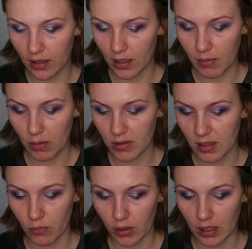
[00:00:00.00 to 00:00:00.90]
gonna come out with
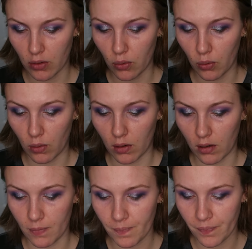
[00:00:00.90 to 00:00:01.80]
some really
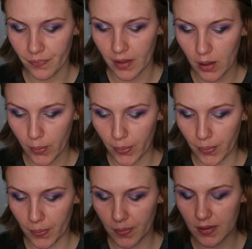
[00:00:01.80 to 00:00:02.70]
cool
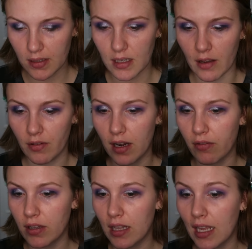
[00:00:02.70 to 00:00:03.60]
stuff and
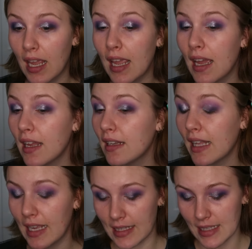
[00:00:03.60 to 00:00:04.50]
everything, and
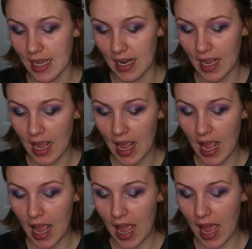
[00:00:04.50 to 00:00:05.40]
like I said,
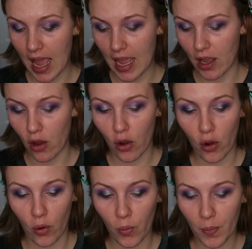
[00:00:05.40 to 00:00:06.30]
I
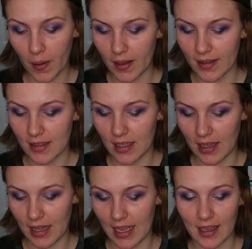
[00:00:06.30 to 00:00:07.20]
hope
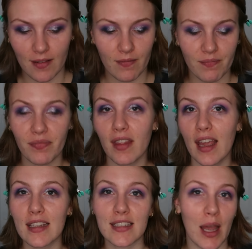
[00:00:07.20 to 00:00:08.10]
to like
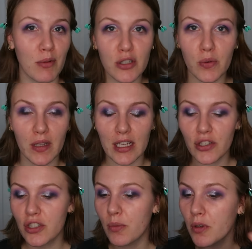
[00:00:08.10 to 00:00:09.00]
establish a
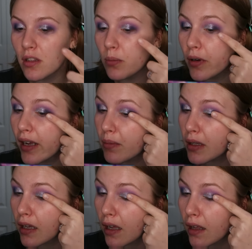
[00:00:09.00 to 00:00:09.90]
relationship with the brand
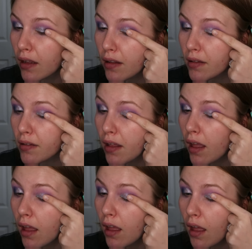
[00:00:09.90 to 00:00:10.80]
because
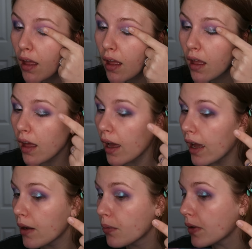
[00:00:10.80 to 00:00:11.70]

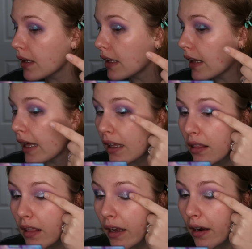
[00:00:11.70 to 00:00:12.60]
I really
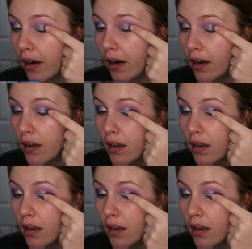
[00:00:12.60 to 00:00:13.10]
like their